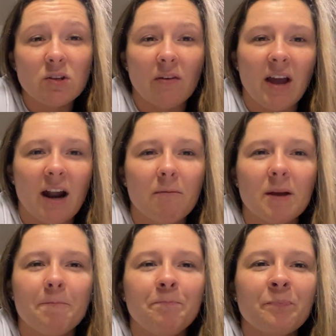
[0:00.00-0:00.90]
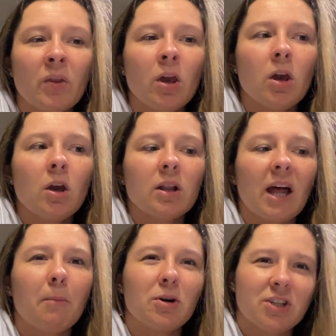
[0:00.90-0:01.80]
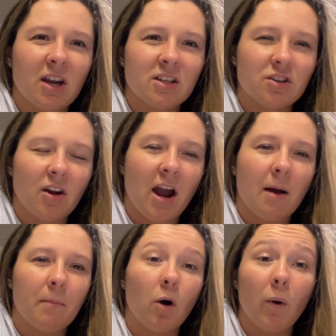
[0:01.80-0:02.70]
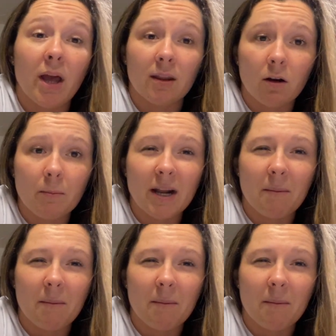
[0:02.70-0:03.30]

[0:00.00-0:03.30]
So I've kind of been like pushing Instagram away a little bit.